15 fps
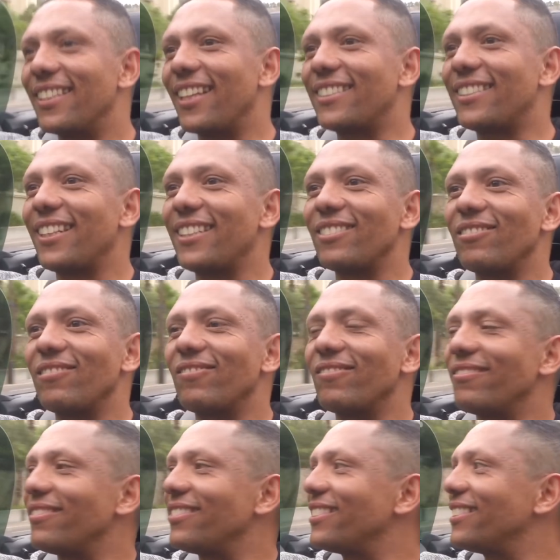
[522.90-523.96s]
That's it.
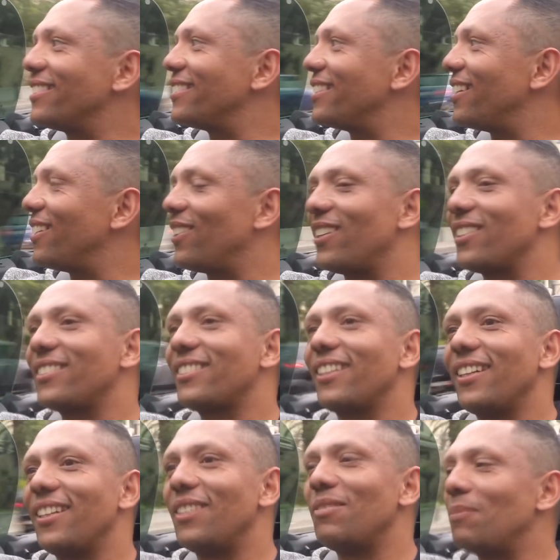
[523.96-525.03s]
Last
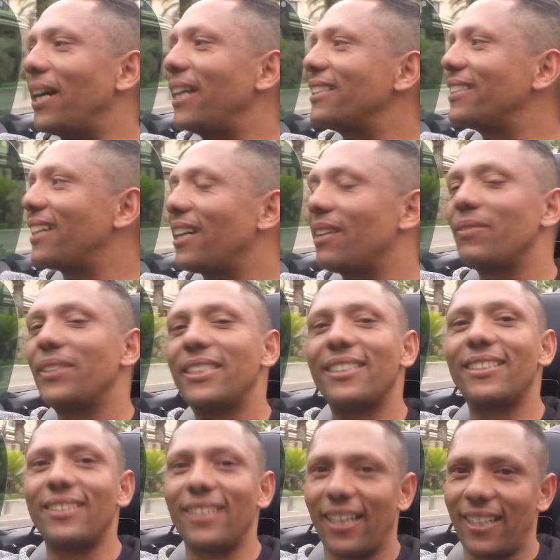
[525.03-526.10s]
turn, my time is
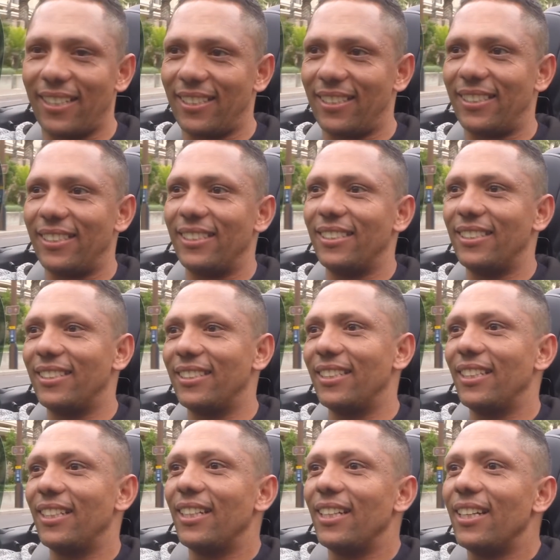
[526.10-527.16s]
done.
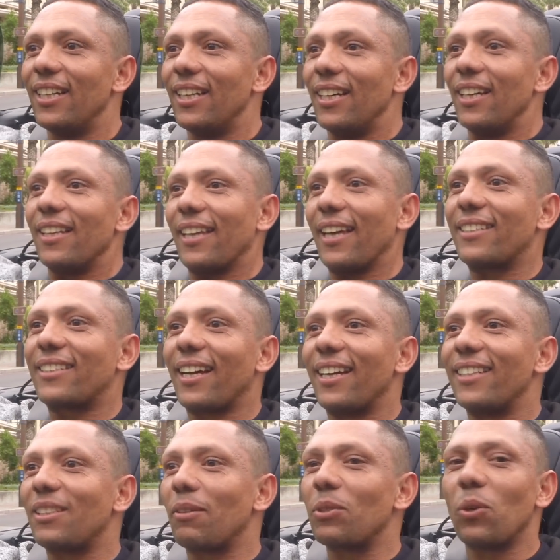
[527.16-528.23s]
Thanks,
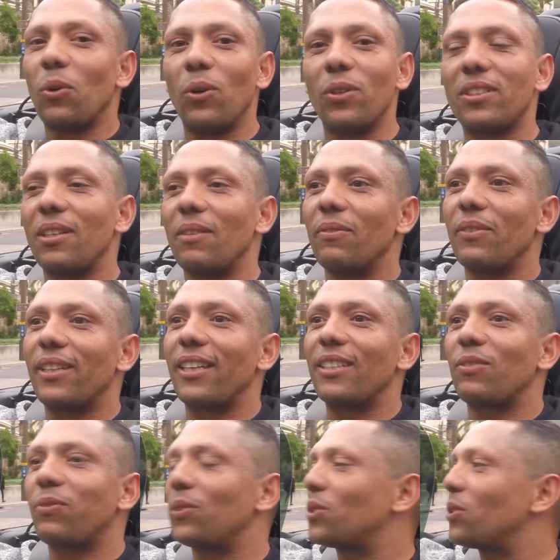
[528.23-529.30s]
guys. That was awesome.
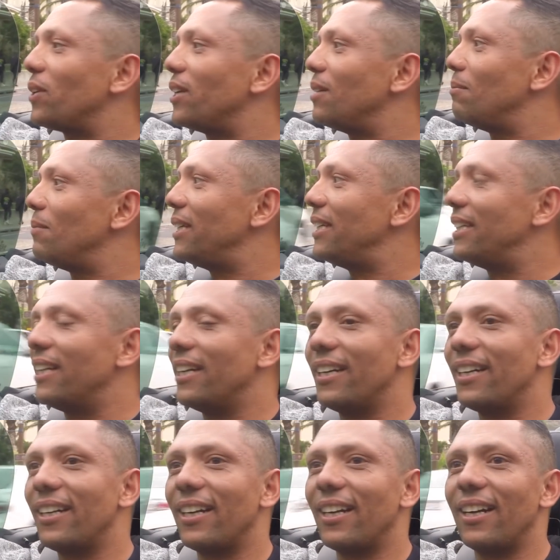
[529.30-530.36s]
Thanks for joining me.
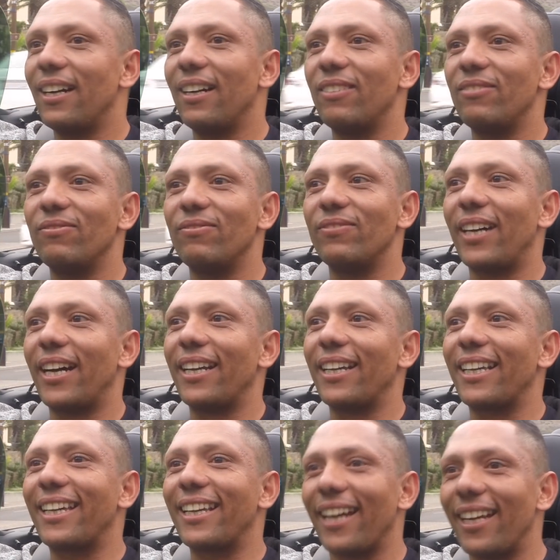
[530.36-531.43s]
I had
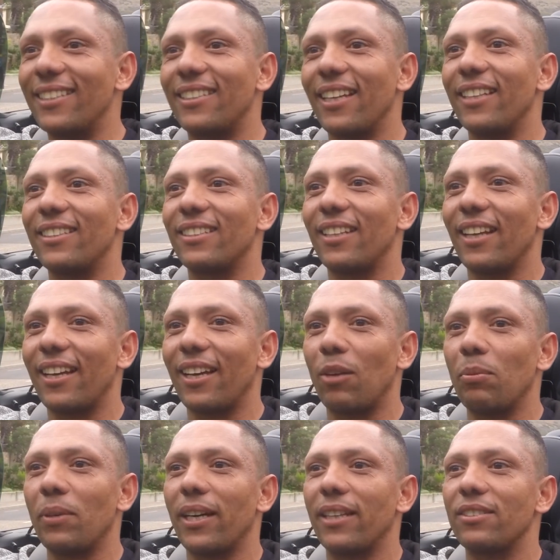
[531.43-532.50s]
a great day today. I
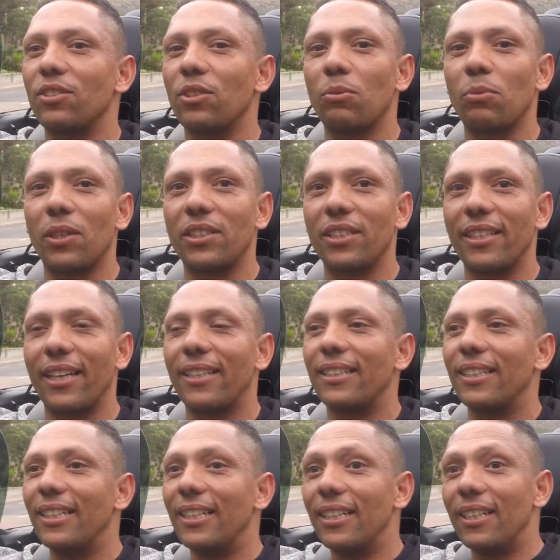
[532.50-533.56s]
hope you guys enjoyed watching that.
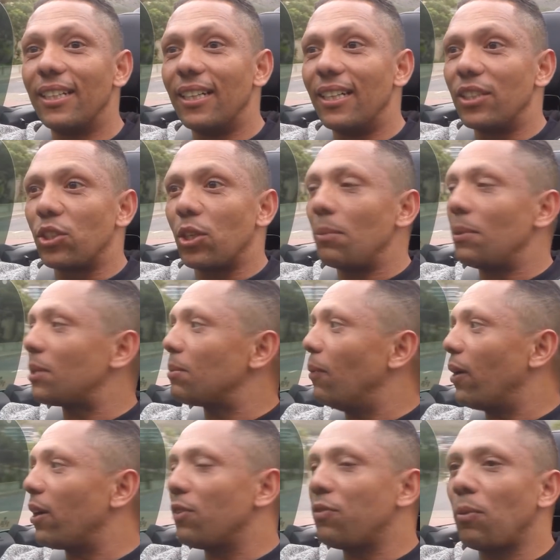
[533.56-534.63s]
Join me
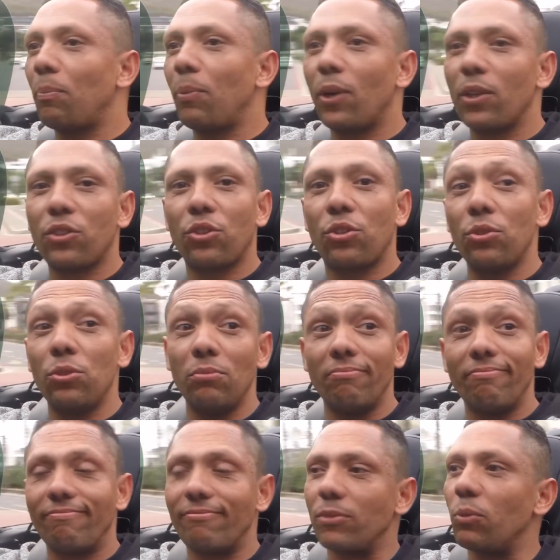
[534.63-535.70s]
tomorrow for part 2
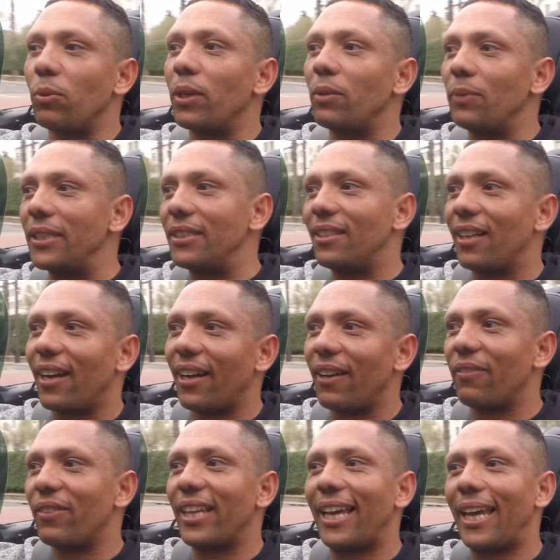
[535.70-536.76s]
when we
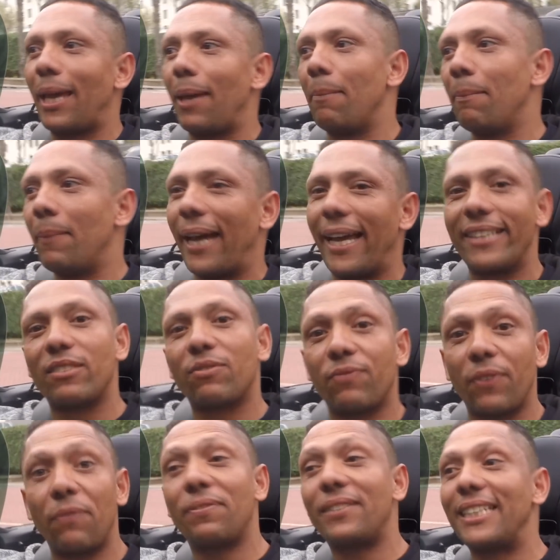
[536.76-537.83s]
drive the
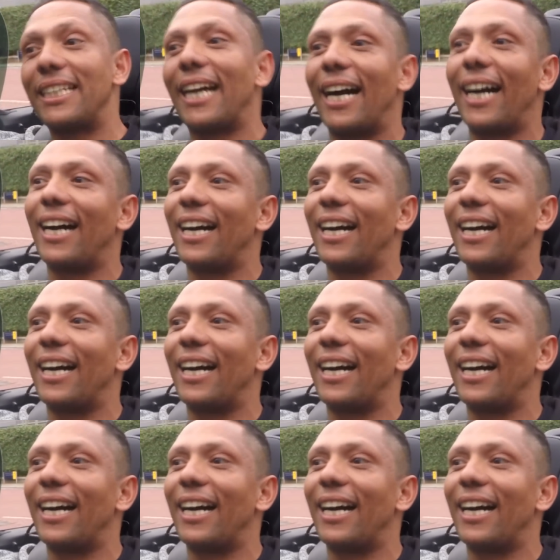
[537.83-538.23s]
M850